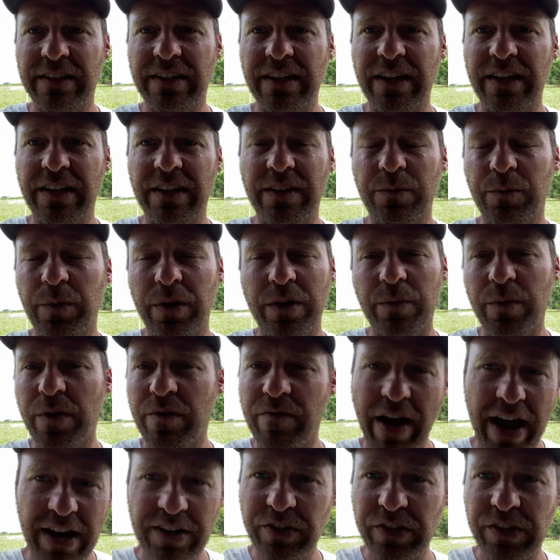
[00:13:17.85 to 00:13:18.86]
Then we,
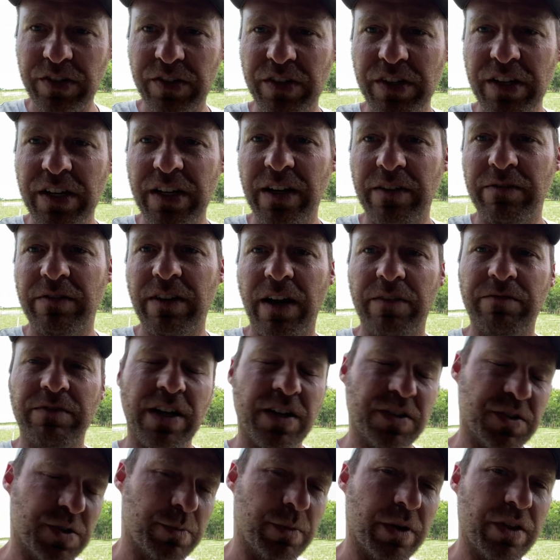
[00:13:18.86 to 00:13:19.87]
we've actually seen, I've, I've
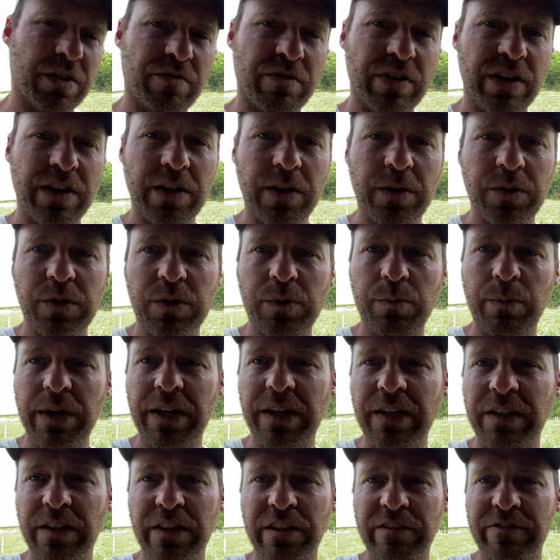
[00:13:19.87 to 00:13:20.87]
done some other videos
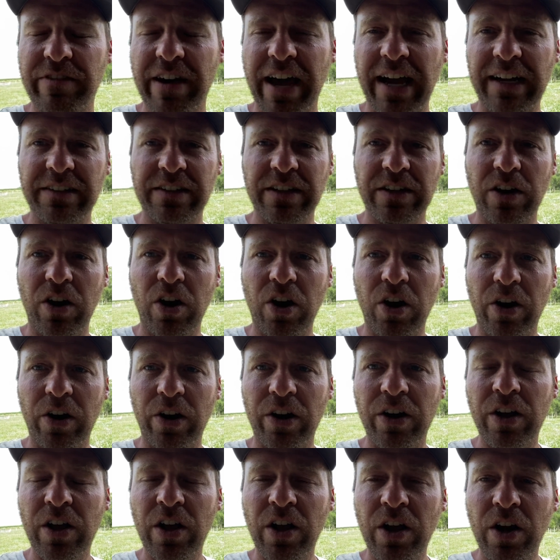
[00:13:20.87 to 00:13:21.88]
speaking to the fact that our